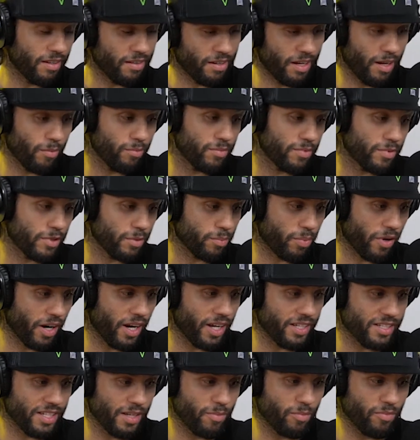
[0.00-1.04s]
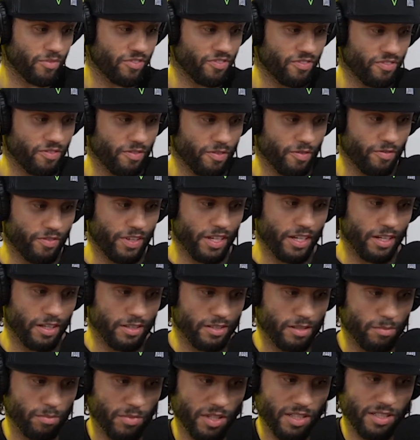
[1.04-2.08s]
I'm surprised him via
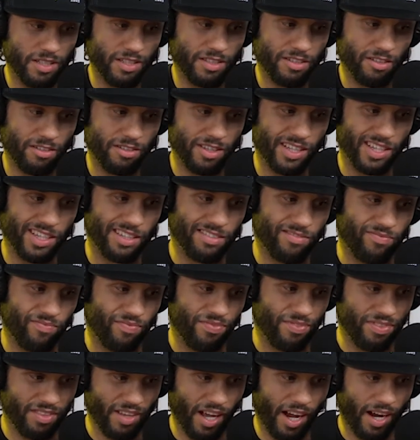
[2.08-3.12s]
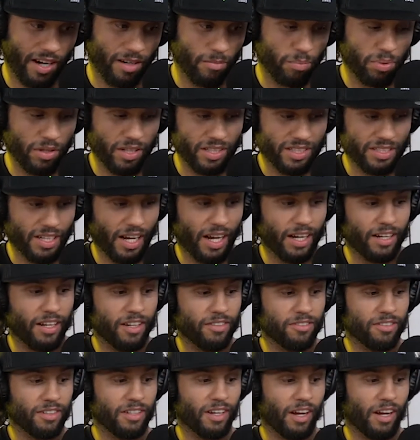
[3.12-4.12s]
submissions only plus 900.